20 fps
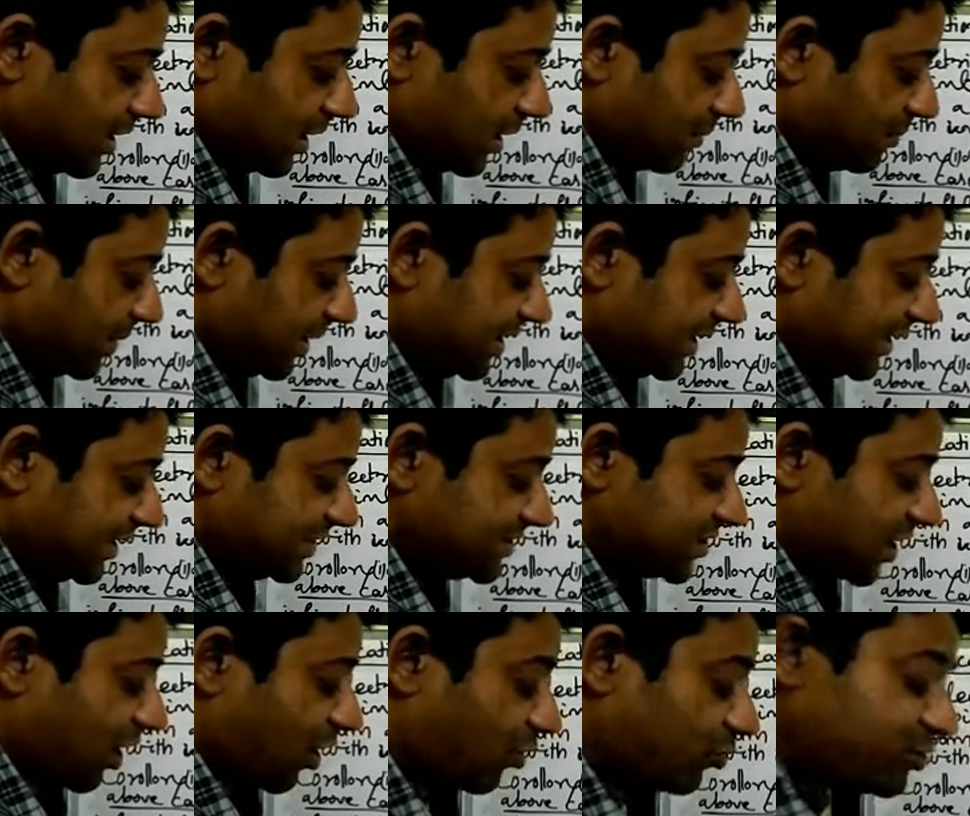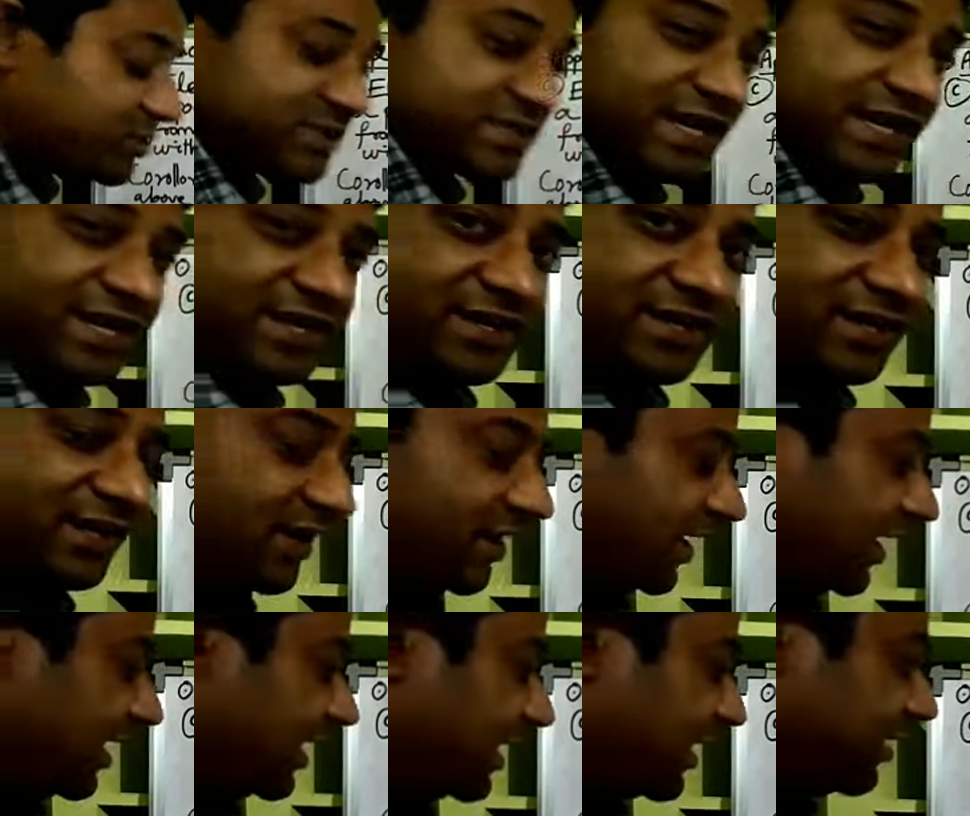But it is outside.
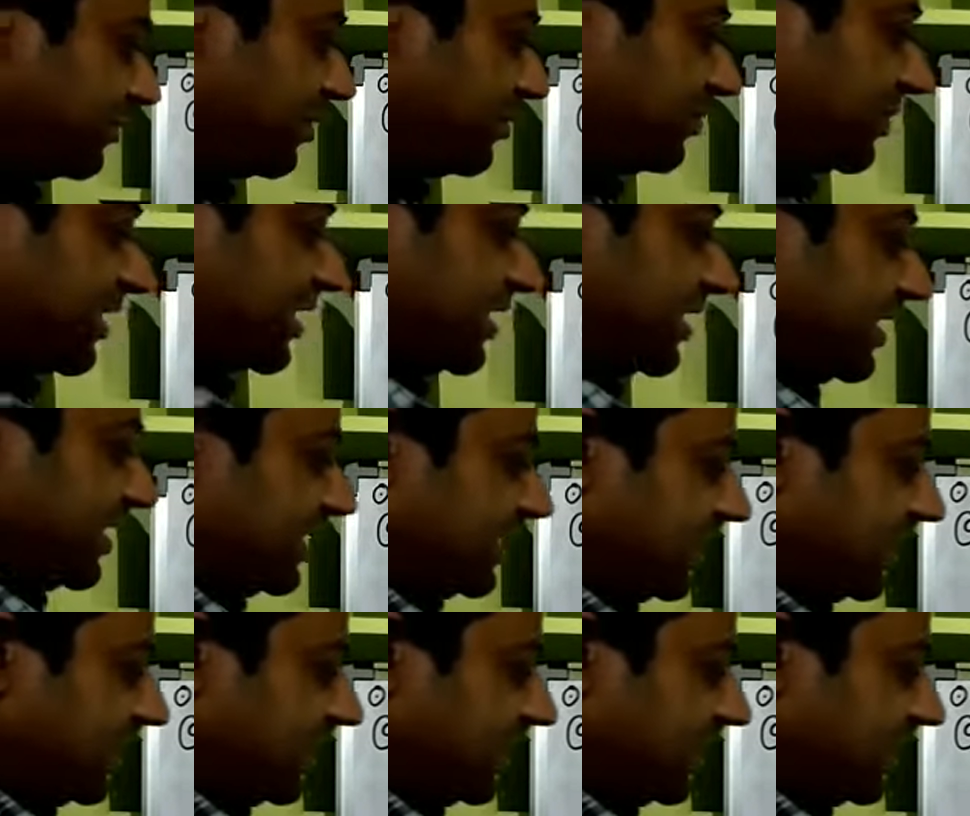Remember,